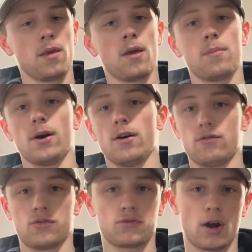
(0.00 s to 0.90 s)
But
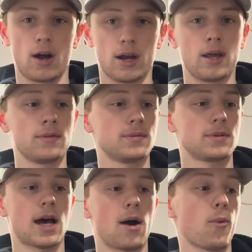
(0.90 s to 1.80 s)
for Froggen,
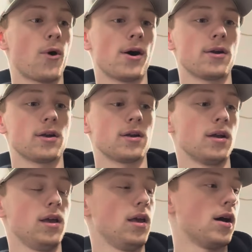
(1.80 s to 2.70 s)
topwater,
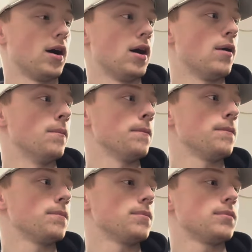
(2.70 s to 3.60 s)

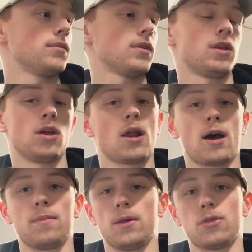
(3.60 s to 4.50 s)

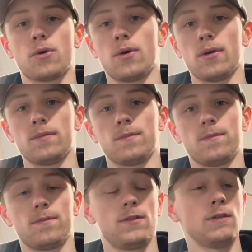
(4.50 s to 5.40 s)
I'd be throwing
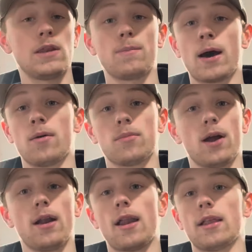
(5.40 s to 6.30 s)
50-pound
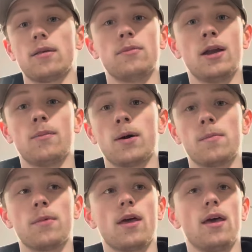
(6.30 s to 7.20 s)
braided at the minimum,